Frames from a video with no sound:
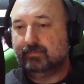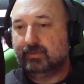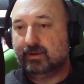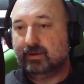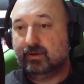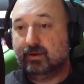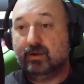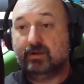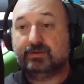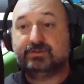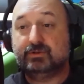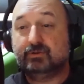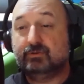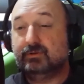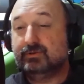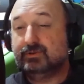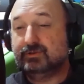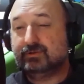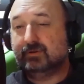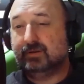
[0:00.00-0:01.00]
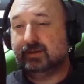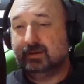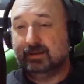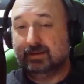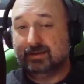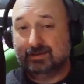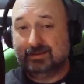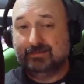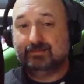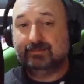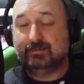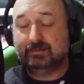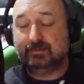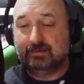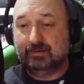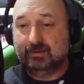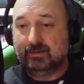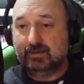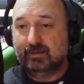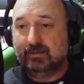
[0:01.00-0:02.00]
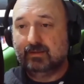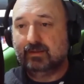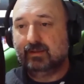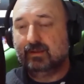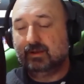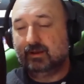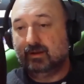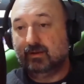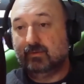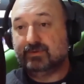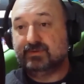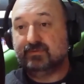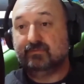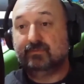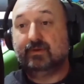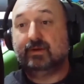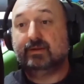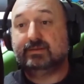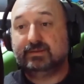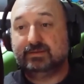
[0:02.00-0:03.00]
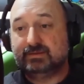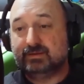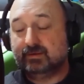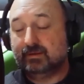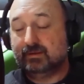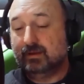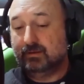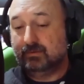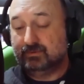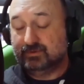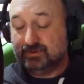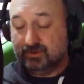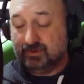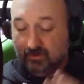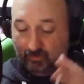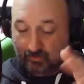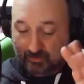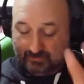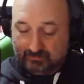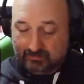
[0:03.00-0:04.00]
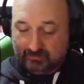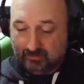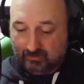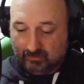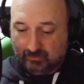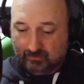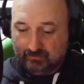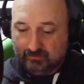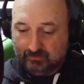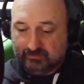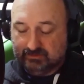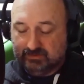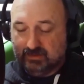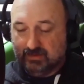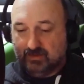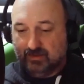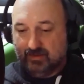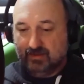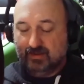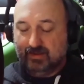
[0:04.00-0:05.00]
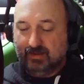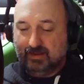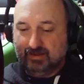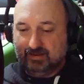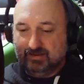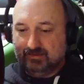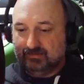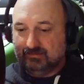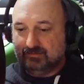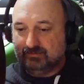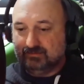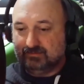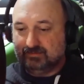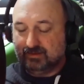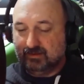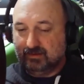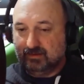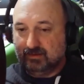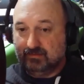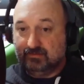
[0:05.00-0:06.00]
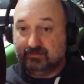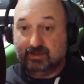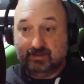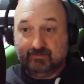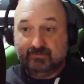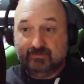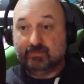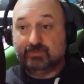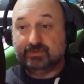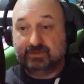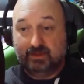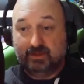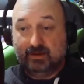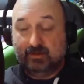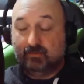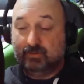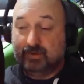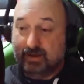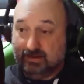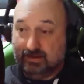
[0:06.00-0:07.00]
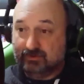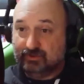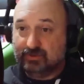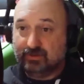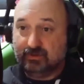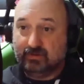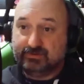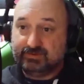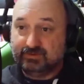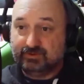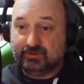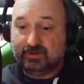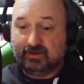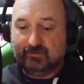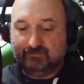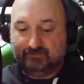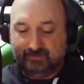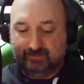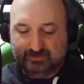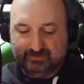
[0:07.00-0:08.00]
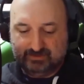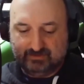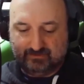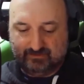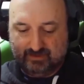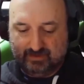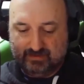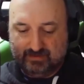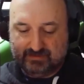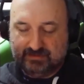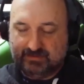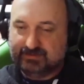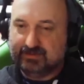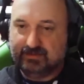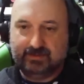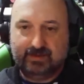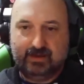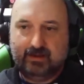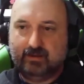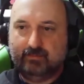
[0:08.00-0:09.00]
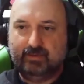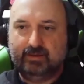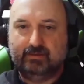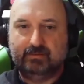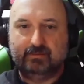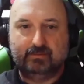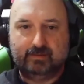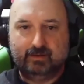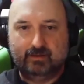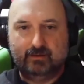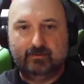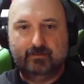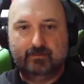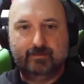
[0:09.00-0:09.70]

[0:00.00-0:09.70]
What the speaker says: cast and crew screening in London, and I was invited to go. So I went along, and David was there, and we had a chance to chat face to face. And he said, yeah, I'm in, you know.